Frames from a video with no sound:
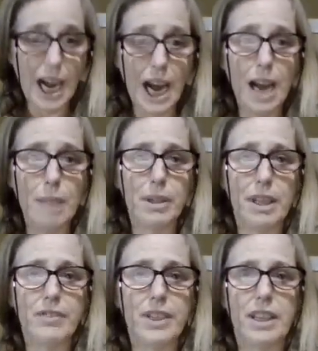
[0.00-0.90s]
I'm
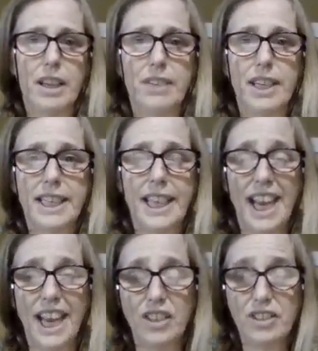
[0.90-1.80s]
1111.
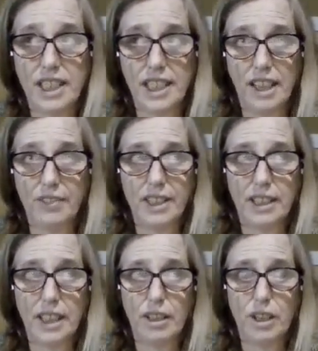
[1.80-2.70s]
K is the 11th
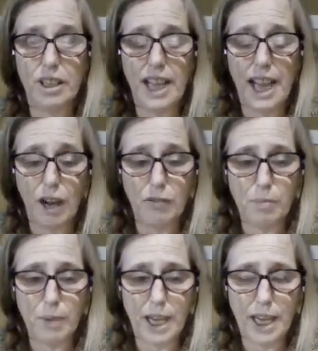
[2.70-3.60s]
letter in the
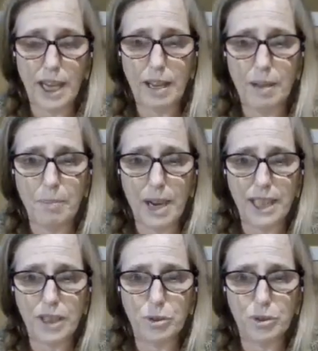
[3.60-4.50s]
alphabet, and my
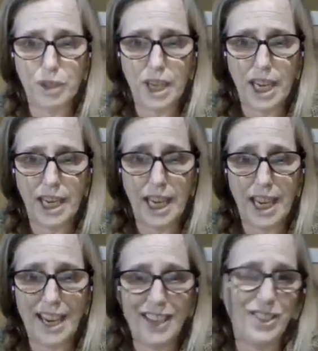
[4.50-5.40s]
initials are
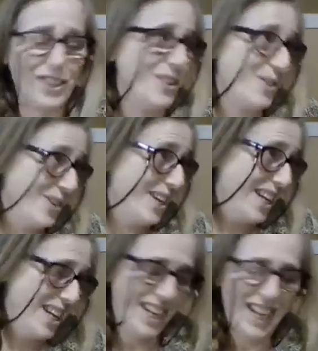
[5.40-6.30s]
KK. So
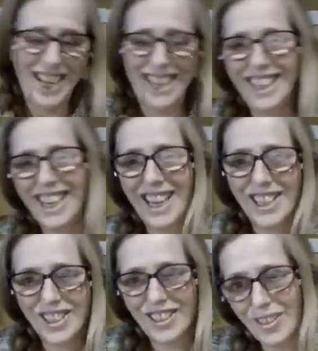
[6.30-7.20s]
yeah,
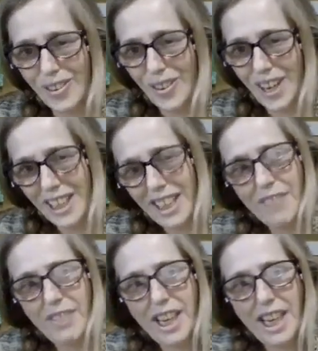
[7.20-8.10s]
so
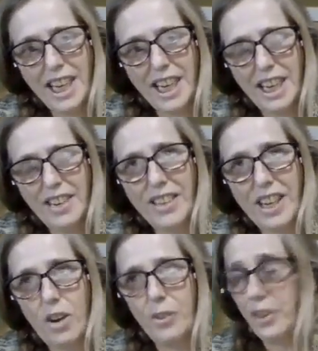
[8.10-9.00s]
11 is
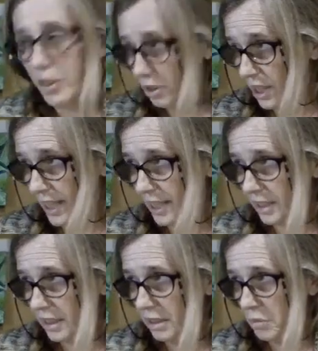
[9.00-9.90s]
also like
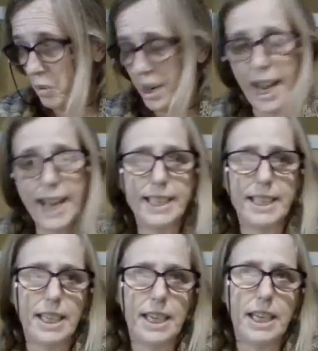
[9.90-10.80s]
when I
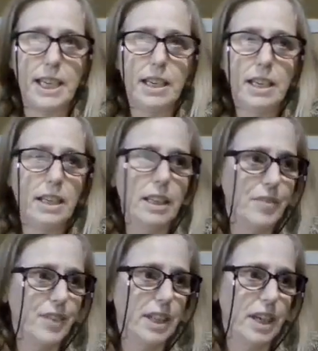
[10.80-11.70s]
see
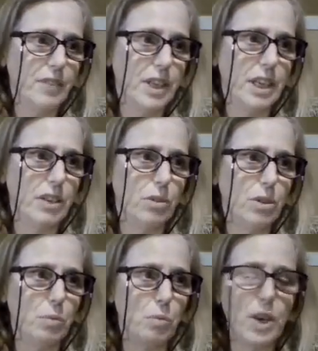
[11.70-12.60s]
1111
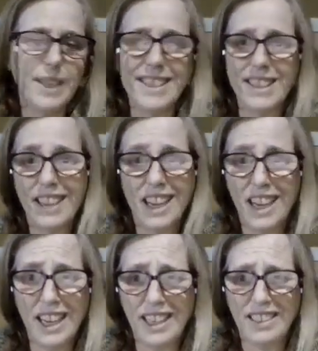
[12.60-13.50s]
or ones
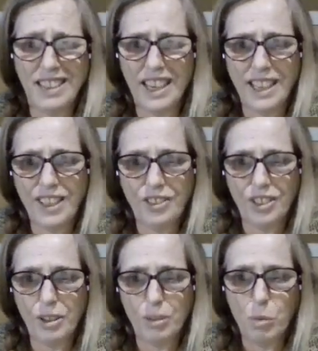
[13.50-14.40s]
aligned, like, you
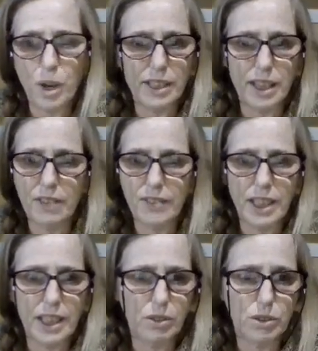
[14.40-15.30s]
know,
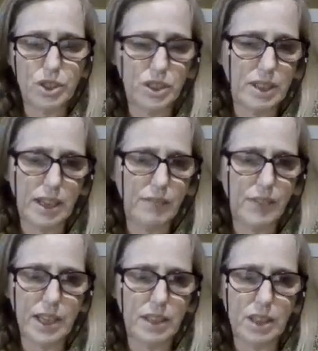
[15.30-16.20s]
111 or just
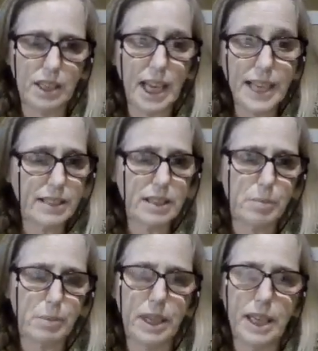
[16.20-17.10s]
11 on a license
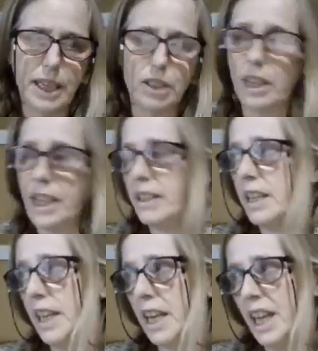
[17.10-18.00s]
plate or
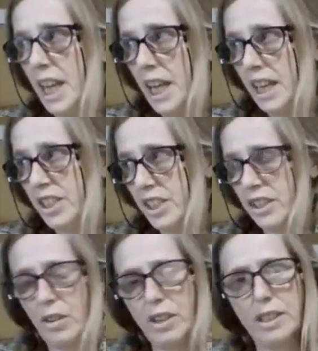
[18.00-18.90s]
anything, it's just
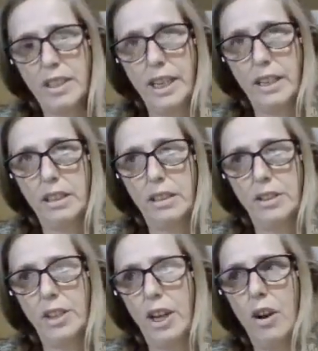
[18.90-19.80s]
always like,
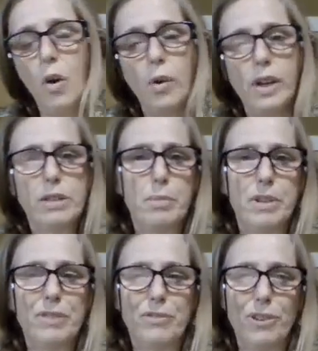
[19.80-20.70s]
not always,
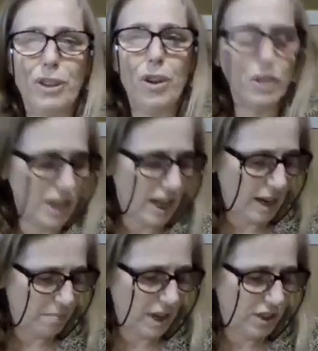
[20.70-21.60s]
but for a long
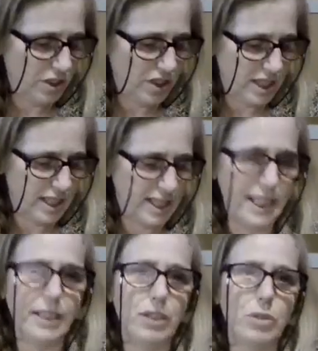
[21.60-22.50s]
time been just a
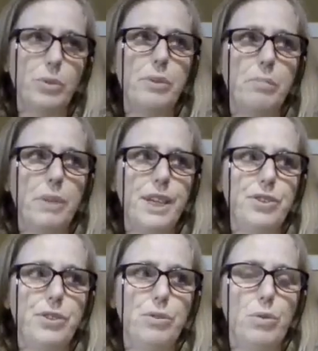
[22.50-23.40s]
signal to me
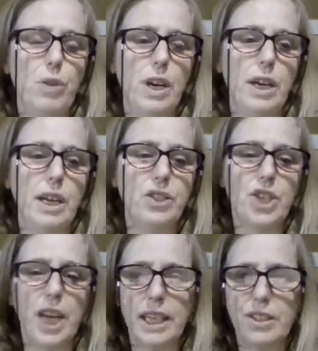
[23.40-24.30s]
to
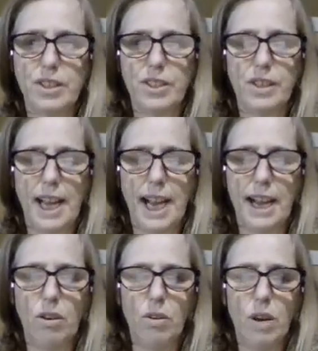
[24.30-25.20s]
check into the now